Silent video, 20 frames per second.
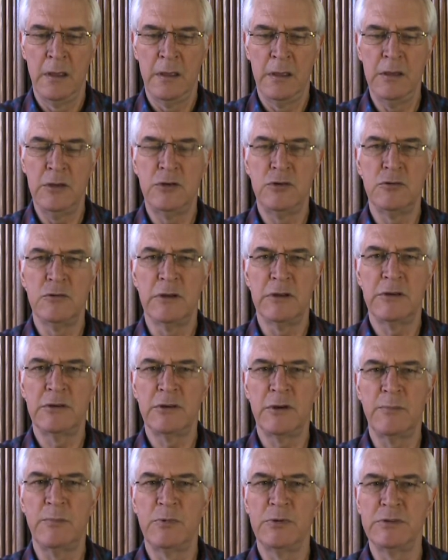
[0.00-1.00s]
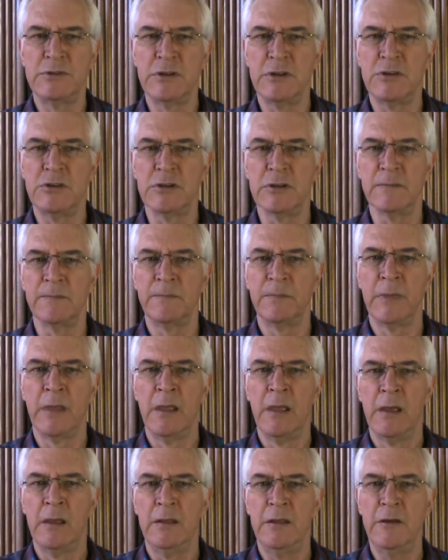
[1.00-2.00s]
into a top position.
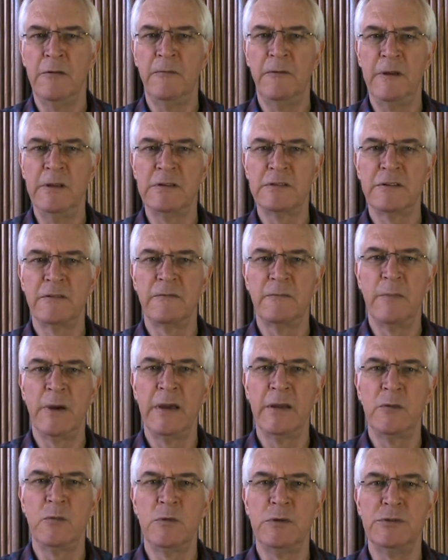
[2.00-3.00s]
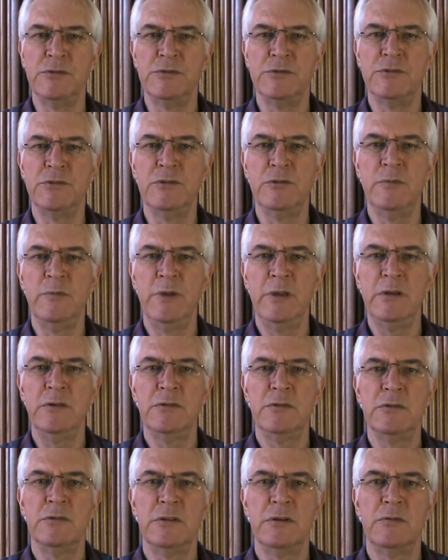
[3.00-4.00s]
The offensive mind will zoom
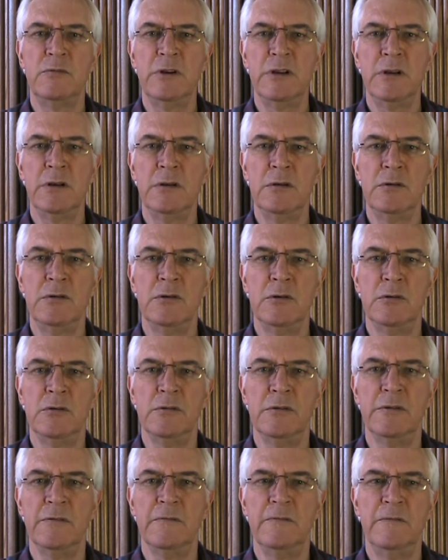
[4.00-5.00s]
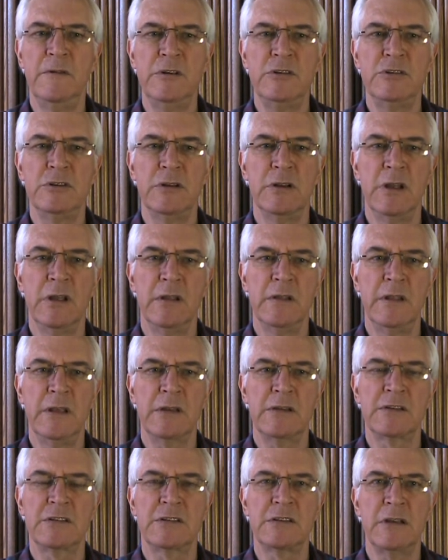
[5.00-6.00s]
into the written goal, the vision, and the
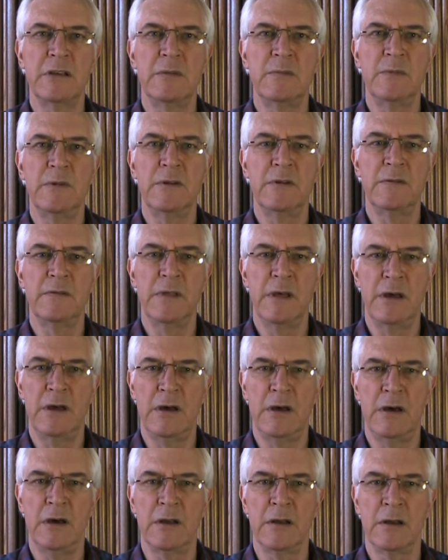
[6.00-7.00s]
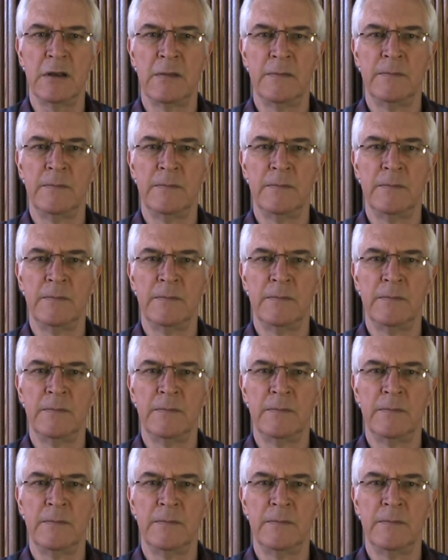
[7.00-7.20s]
excitement of the heart.